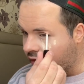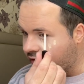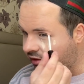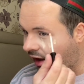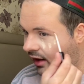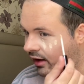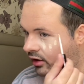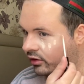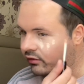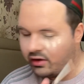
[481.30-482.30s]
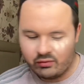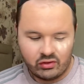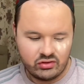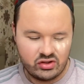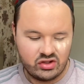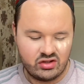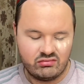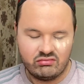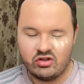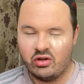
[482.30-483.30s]
Tatty. I don't really watch,
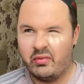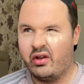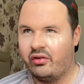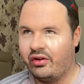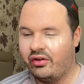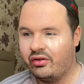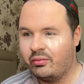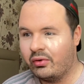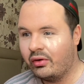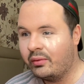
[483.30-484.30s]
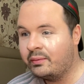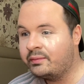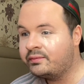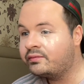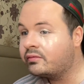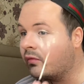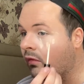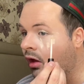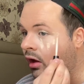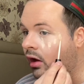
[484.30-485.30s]
to be honest, but
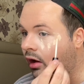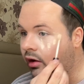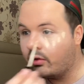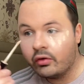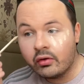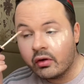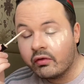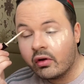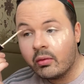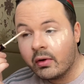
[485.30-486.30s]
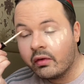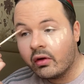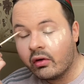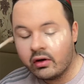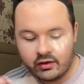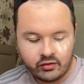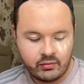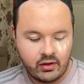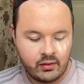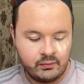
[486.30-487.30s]
and also I forgot about the eyelids, but yeah.